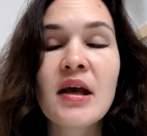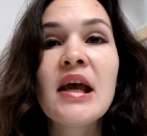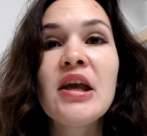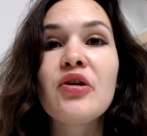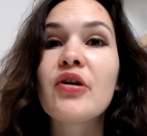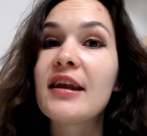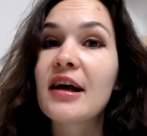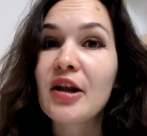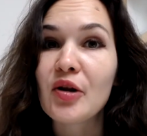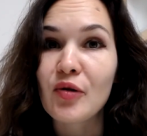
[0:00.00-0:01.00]
You can
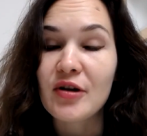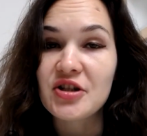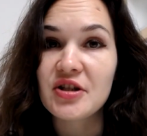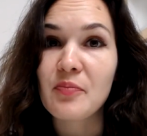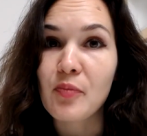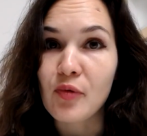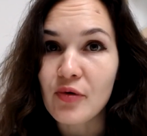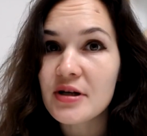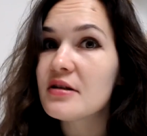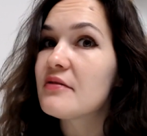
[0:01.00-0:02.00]
acknowledge the point
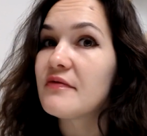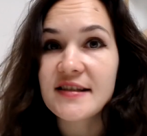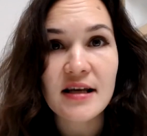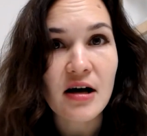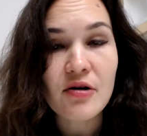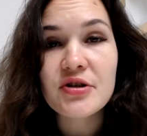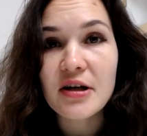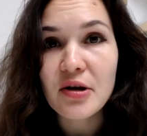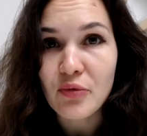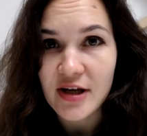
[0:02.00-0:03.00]
without
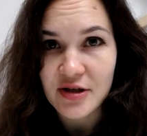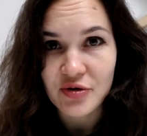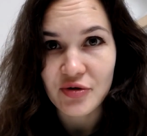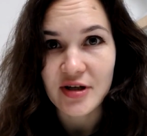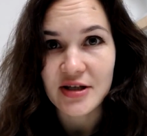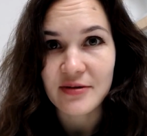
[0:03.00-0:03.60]
agreeing to it.